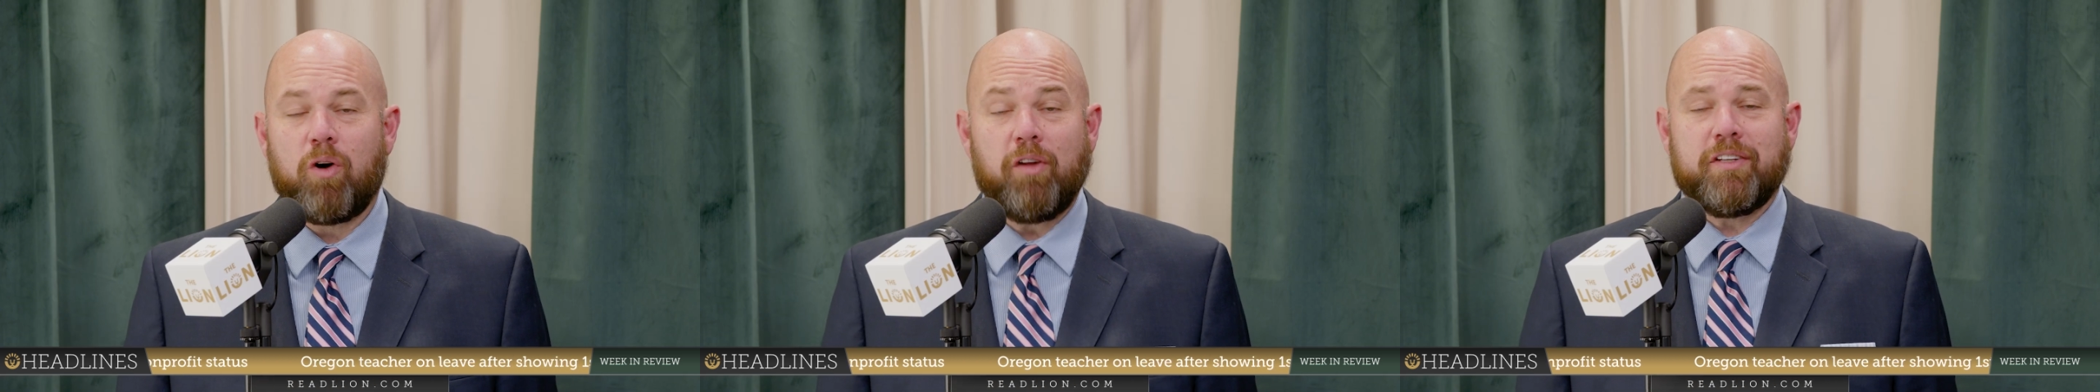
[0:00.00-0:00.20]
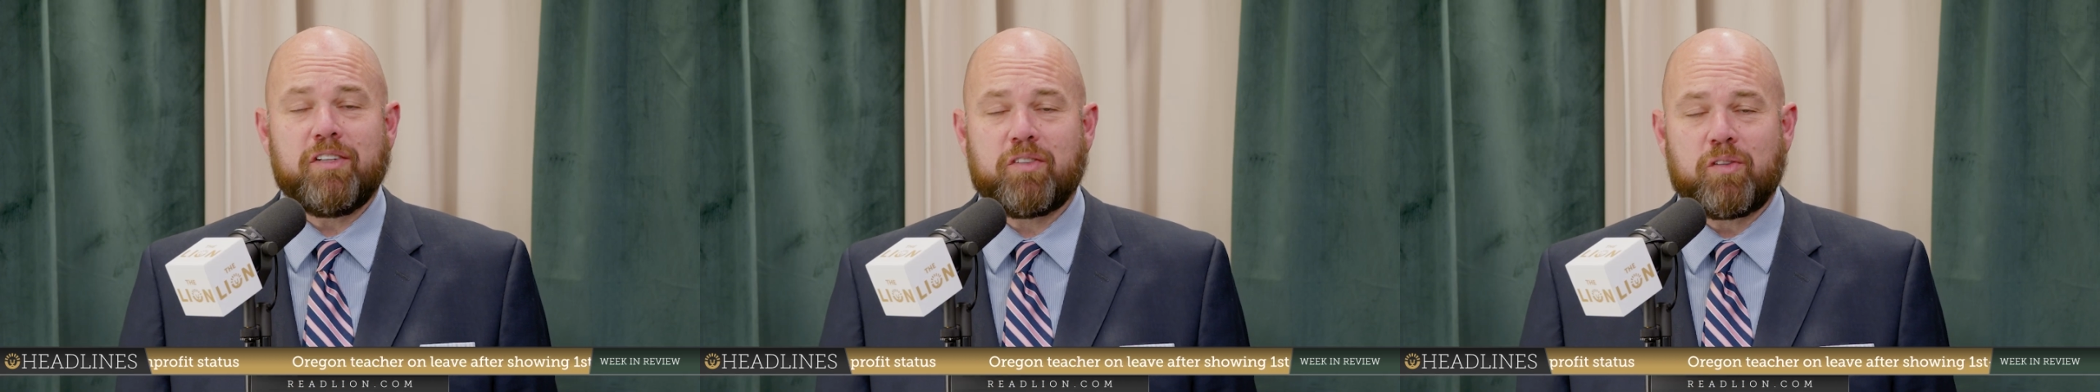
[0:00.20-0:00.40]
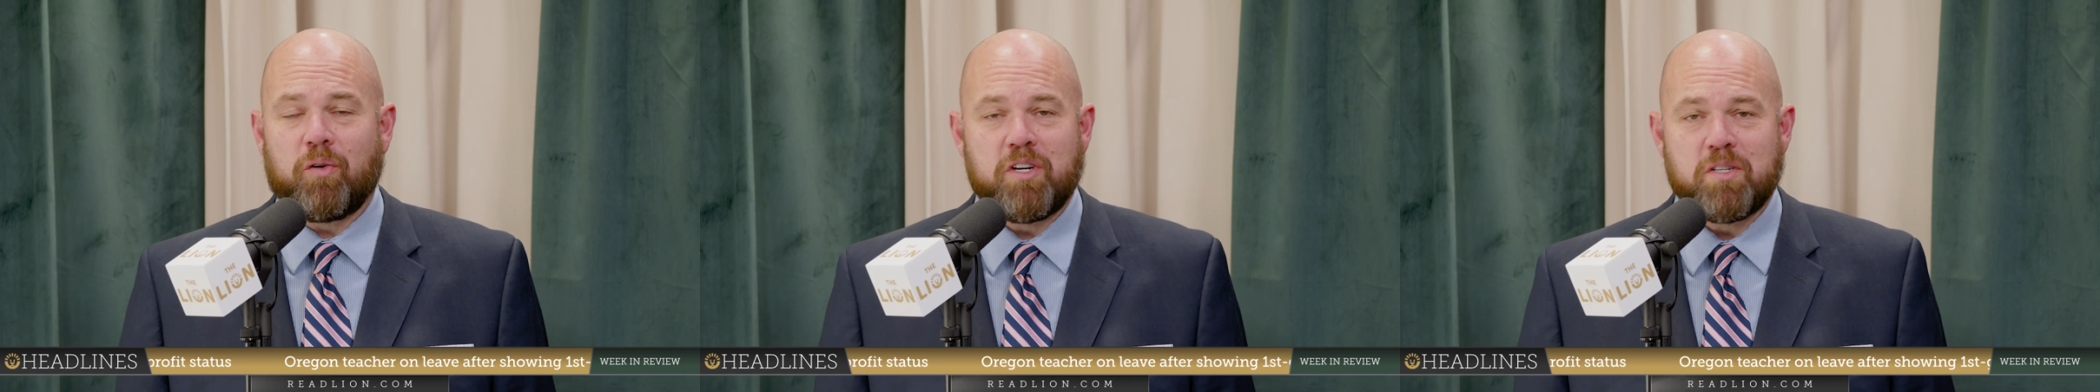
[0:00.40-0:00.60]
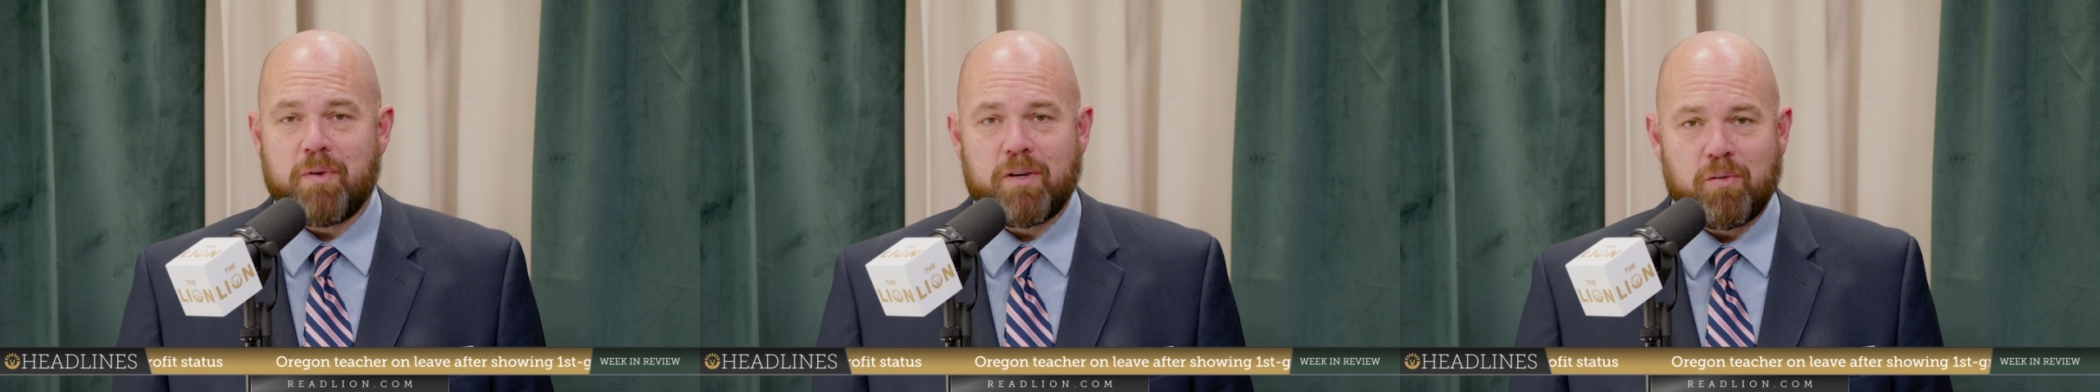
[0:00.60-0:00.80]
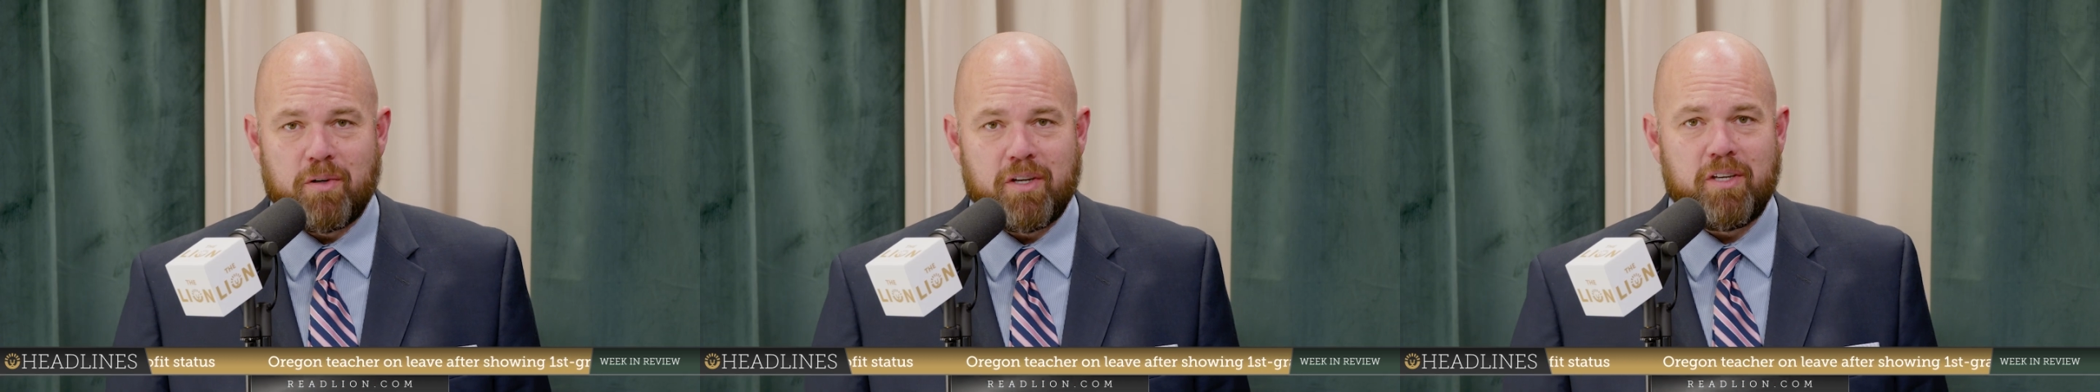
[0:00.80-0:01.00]
all these stories,
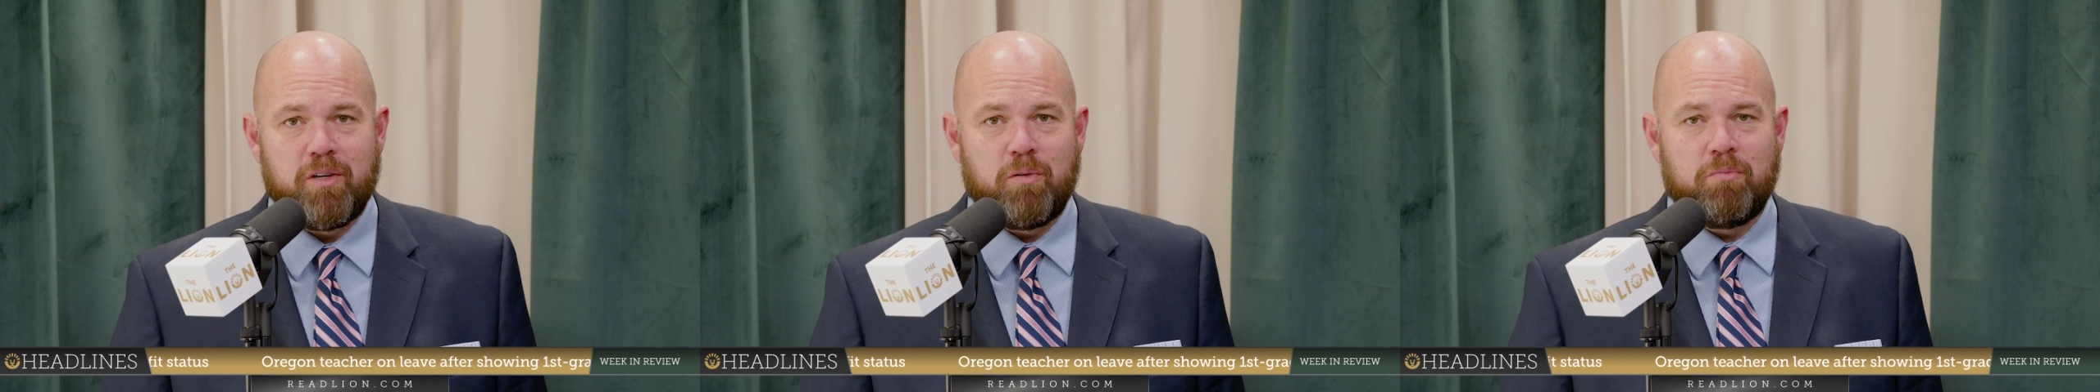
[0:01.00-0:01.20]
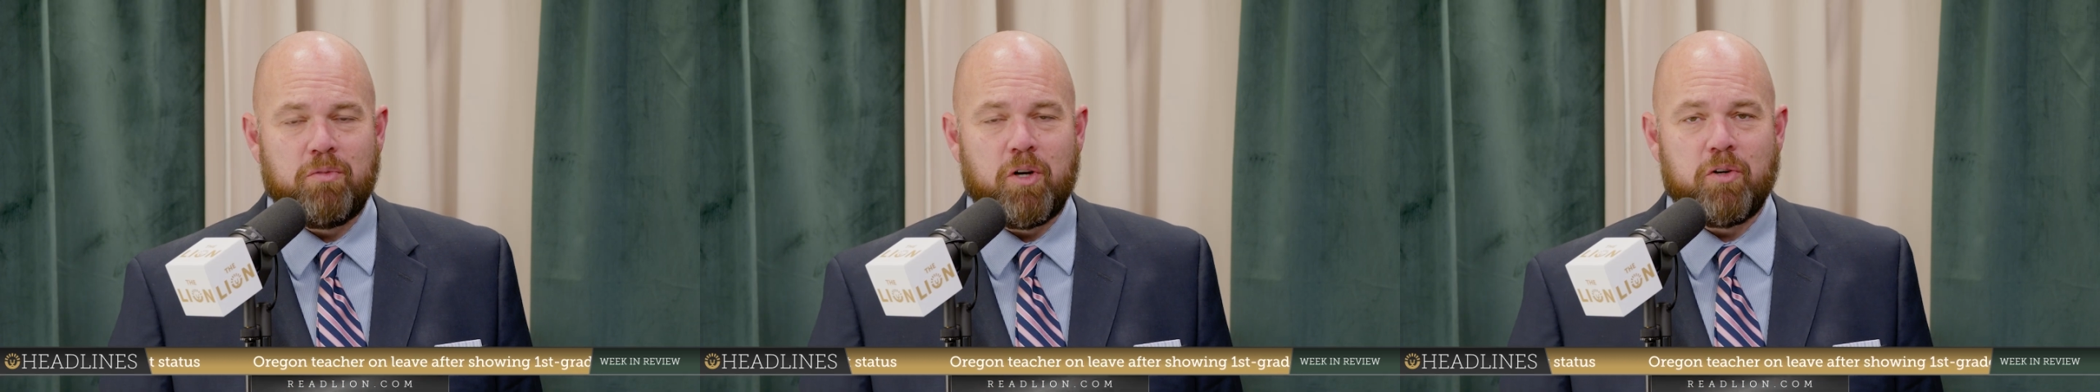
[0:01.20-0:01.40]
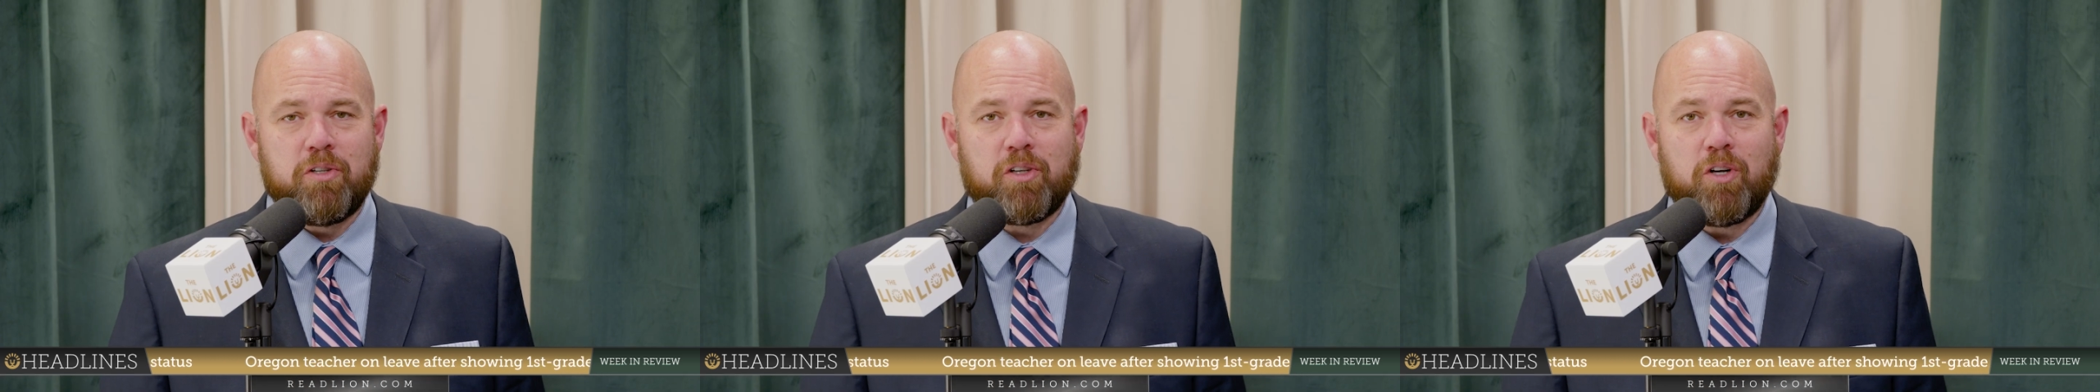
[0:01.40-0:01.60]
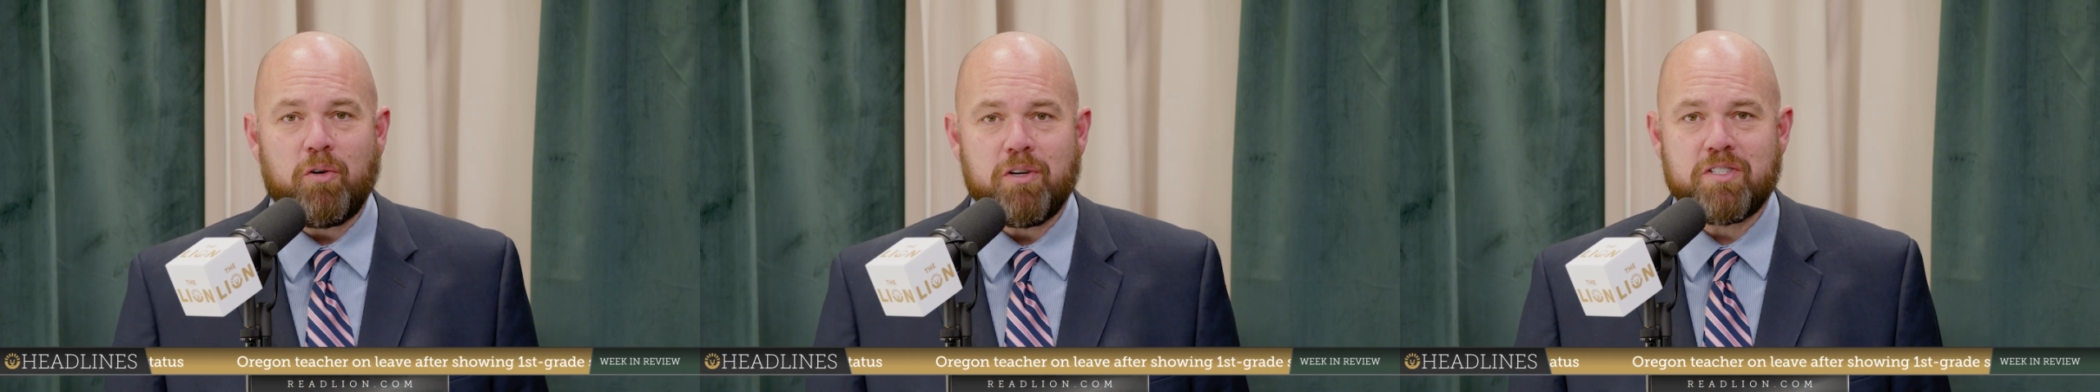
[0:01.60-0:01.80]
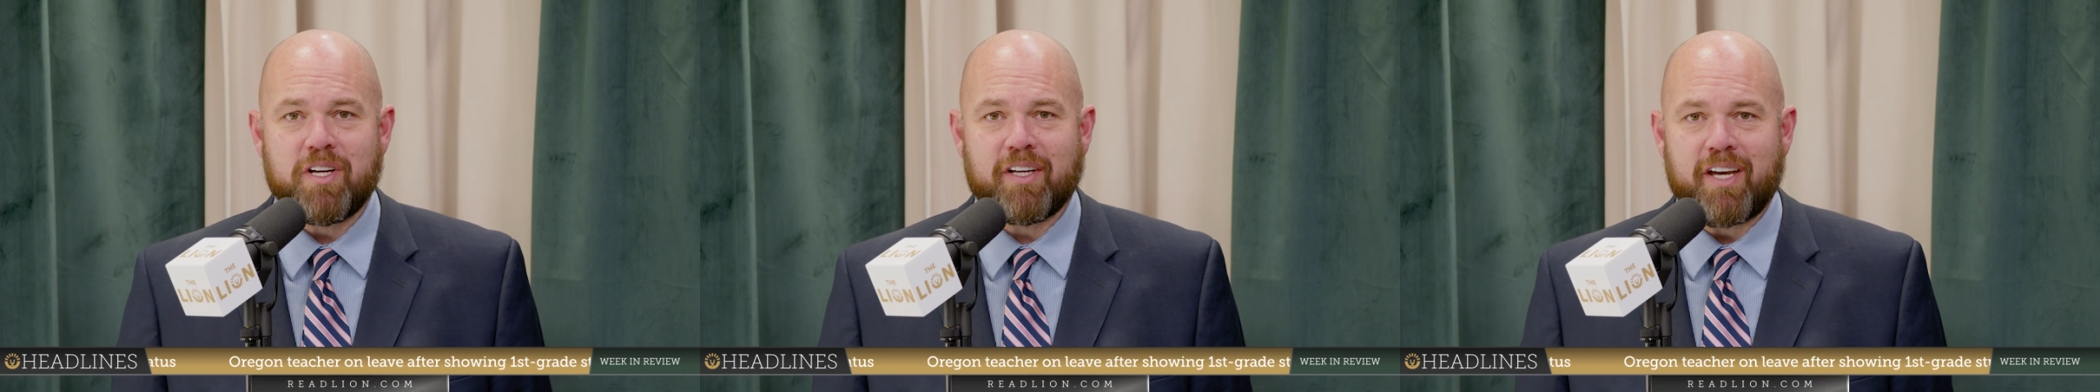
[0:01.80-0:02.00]
by the way, you can
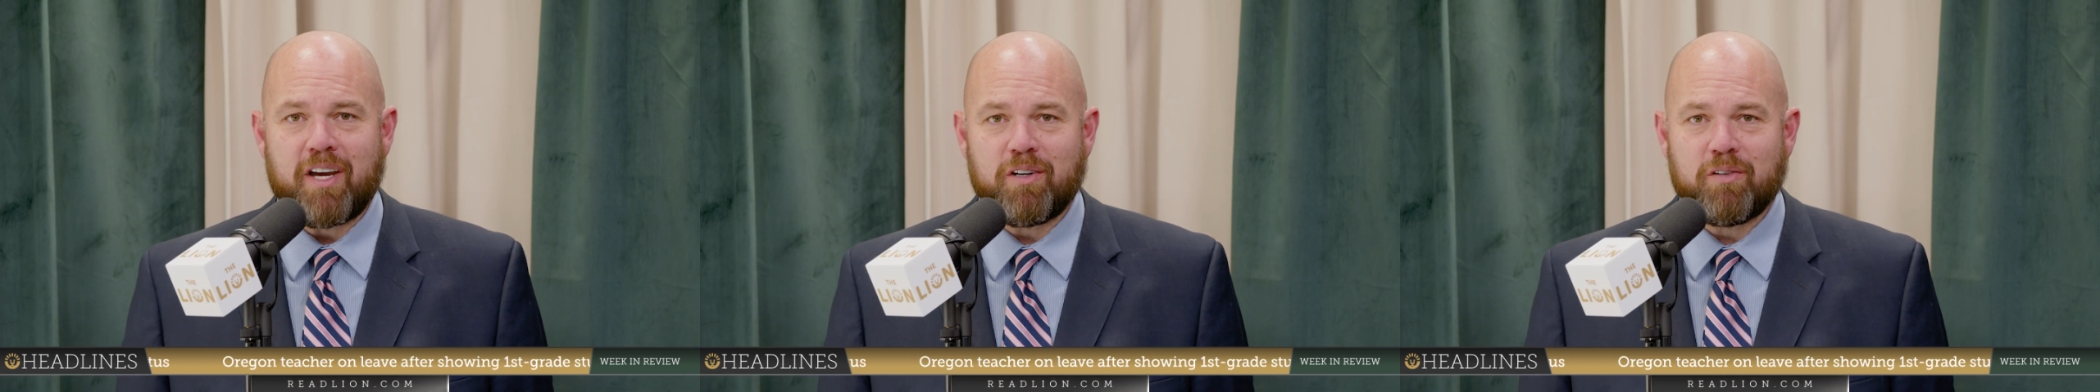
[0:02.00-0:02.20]
always check out at